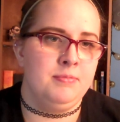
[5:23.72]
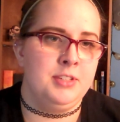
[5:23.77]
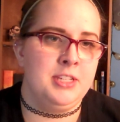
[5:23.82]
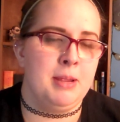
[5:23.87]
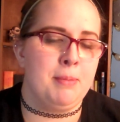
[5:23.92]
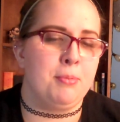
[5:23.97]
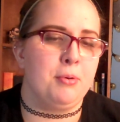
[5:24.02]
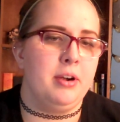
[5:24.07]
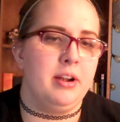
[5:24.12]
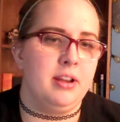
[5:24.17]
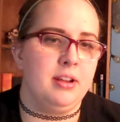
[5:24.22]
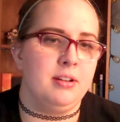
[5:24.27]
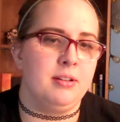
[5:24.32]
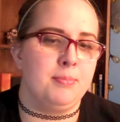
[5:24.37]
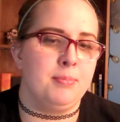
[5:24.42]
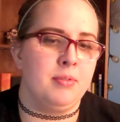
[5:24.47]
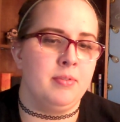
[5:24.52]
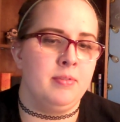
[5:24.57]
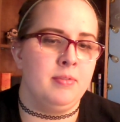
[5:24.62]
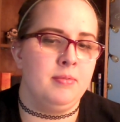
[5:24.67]
separating
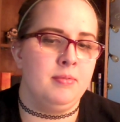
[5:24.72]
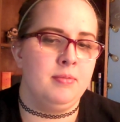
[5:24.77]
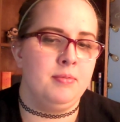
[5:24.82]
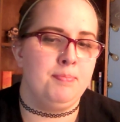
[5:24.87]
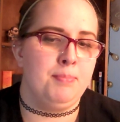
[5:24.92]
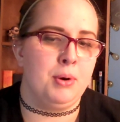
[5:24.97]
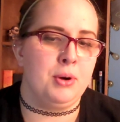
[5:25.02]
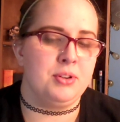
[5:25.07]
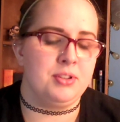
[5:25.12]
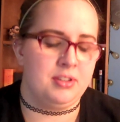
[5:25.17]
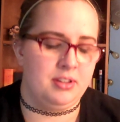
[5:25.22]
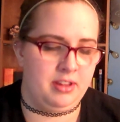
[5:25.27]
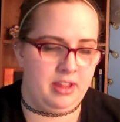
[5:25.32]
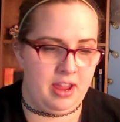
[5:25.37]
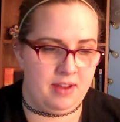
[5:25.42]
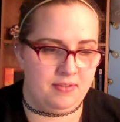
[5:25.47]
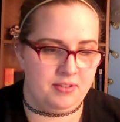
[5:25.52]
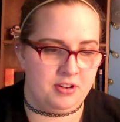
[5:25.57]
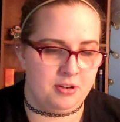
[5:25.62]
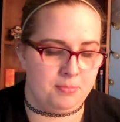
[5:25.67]
your personal
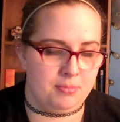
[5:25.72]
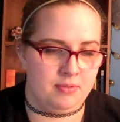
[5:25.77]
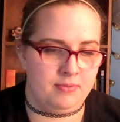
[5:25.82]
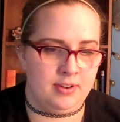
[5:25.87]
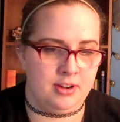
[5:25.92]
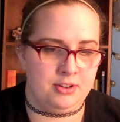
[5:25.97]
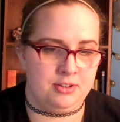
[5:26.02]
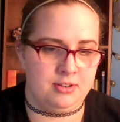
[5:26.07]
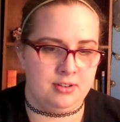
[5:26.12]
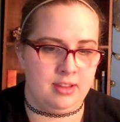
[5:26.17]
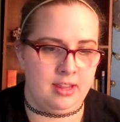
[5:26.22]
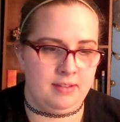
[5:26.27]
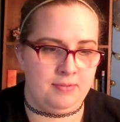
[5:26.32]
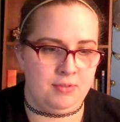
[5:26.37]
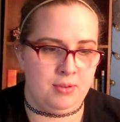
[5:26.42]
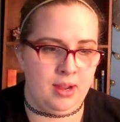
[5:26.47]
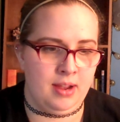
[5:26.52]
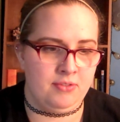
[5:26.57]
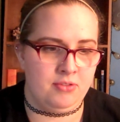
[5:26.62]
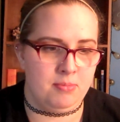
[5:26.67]
life and your professional
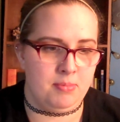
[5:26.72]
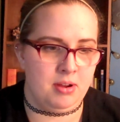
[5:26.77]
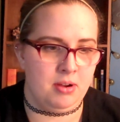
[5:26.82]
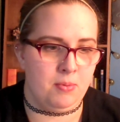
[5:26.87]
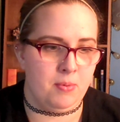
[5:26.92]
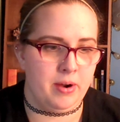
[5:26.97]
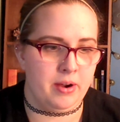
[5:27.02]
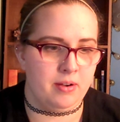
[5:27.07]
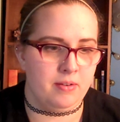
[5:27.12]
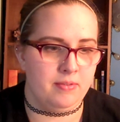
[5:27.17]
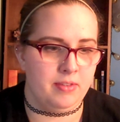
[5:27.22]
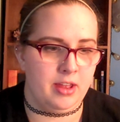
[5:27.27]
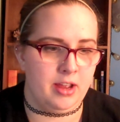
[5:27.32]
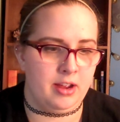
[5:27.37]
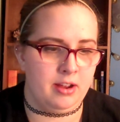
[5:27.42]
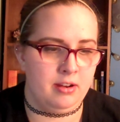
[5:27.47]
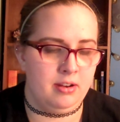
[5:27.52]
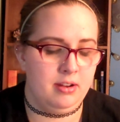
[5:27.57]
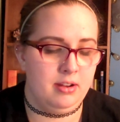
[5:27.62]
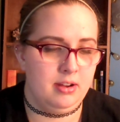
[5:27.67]
life. You have to be aware of
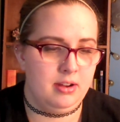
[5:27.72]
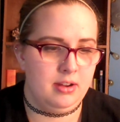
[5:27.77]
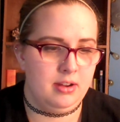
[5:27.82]
that.